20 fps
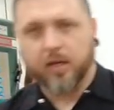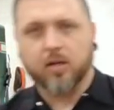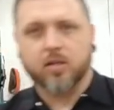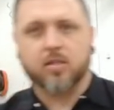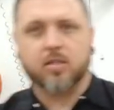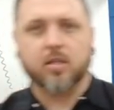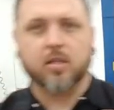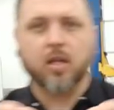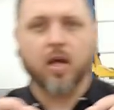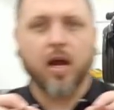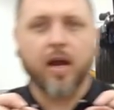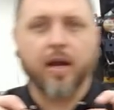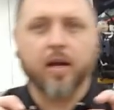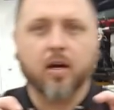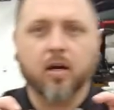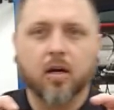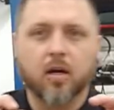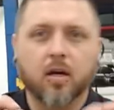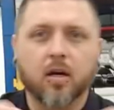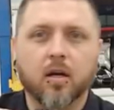gear
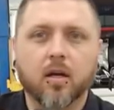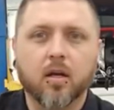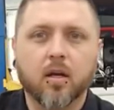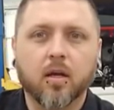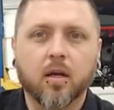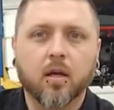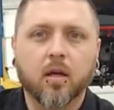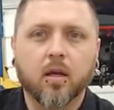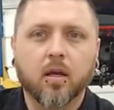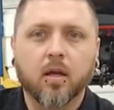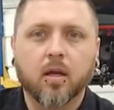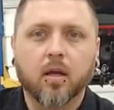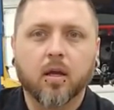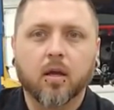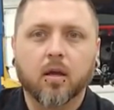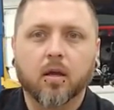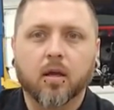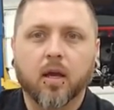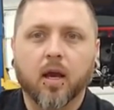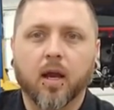slider
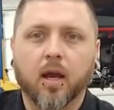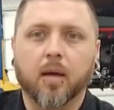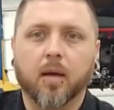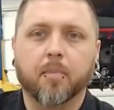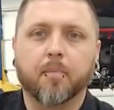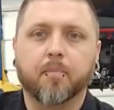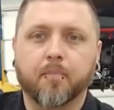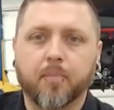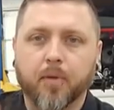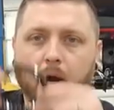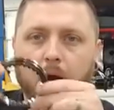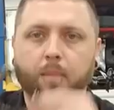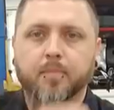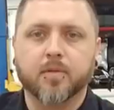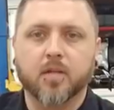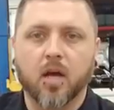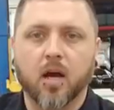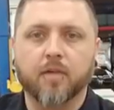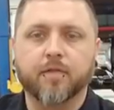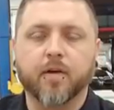kind of
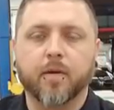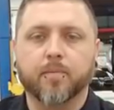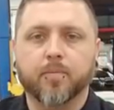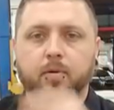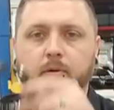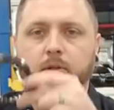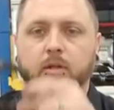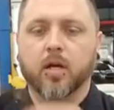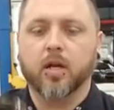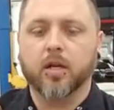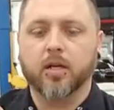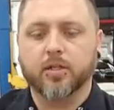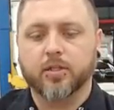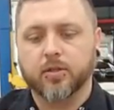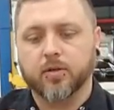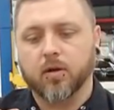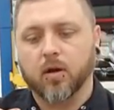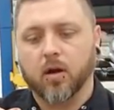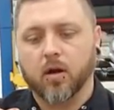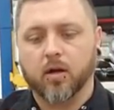popped off. I pulled on it
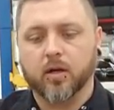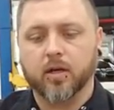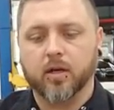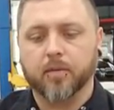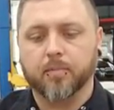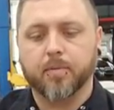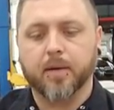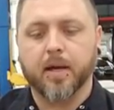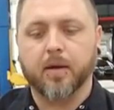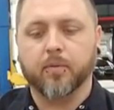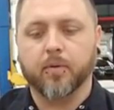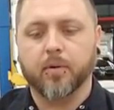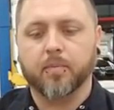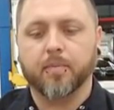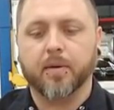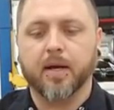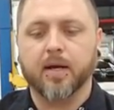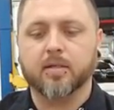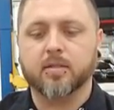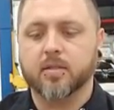too hard and it
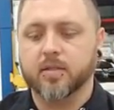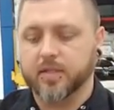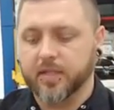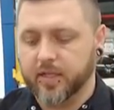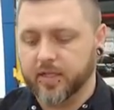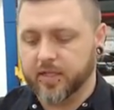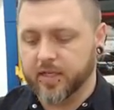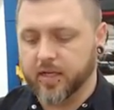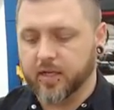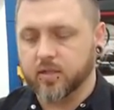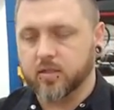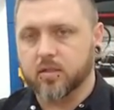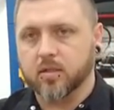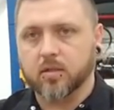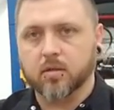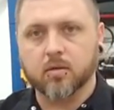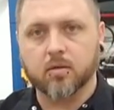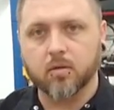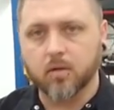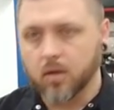went past the detents
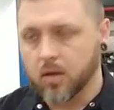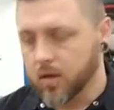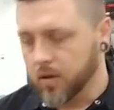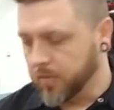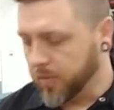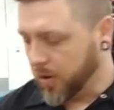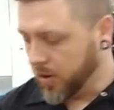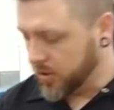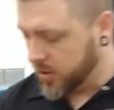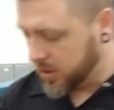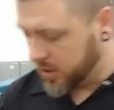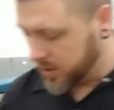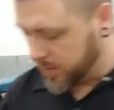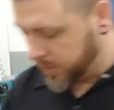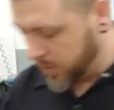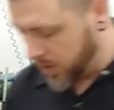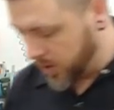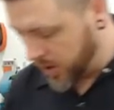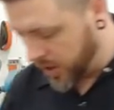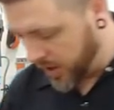and parts
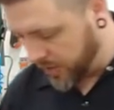exploded